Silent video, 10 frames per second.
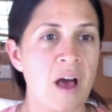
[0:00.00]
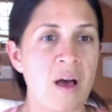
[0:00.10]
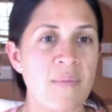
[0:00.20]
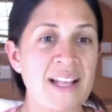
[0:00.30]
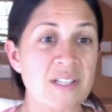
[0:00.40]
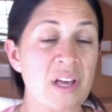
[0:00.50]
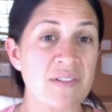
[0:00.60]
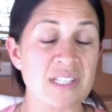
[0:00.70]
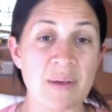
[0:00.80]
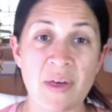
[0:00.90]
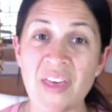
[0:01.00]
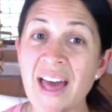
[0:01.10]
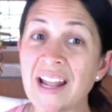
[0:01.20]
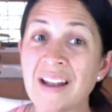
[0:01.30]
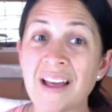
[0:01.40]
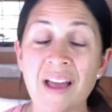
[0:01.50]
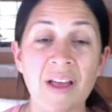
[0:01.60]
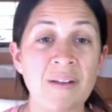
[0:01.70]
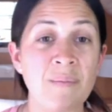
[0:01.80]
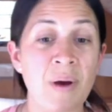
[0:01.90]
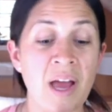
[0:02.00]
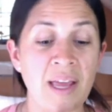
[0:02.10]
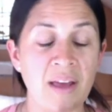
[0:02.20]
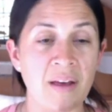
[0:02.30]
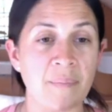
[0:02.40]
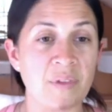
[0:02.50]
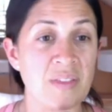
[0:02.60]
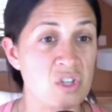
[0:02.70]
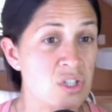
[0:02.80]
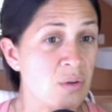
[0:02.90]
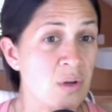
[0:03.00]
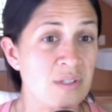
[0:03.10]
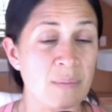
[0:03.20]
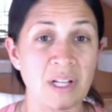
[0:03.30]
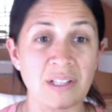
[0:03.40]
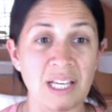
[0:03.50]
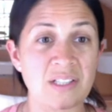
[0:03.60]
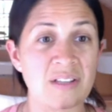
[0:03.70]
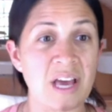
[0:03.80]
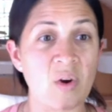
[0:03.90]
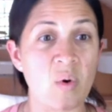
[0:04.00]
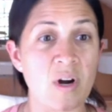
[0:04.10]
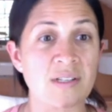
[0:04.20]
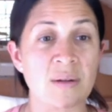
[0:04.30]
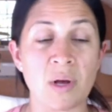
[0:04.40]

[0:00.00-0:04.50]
Um, that's all I have to say about that. And I, in my um, in the show notes, I'm going to link to that course.